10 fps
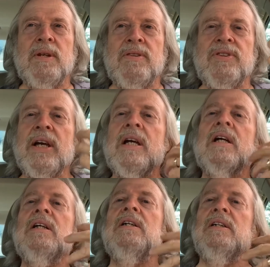to
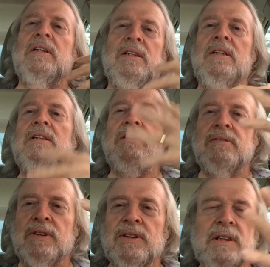think
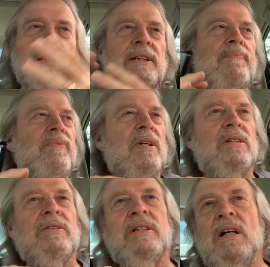universally.
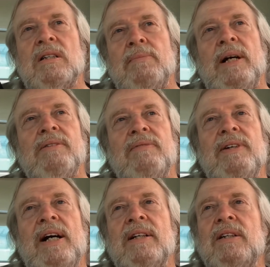So he talks about the
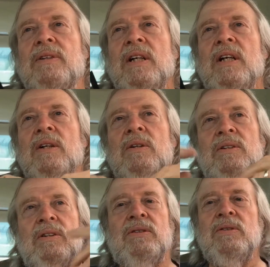fact that
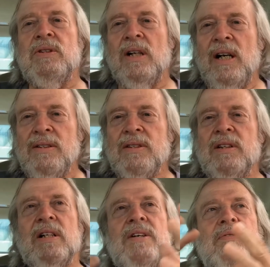the two sides of the
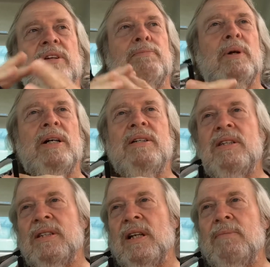country have prayed to the
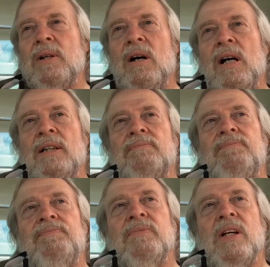same God,
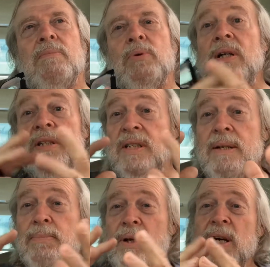prayed the
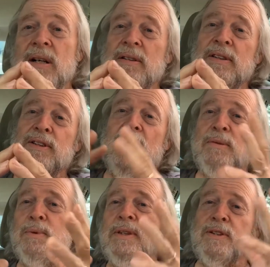same prayer, that God
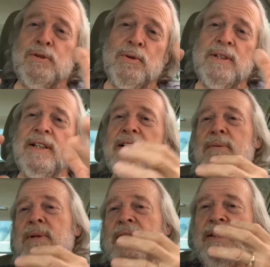would destroy the
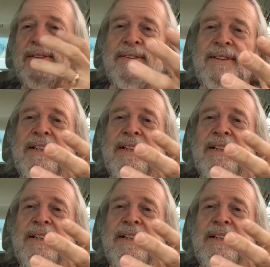enemy and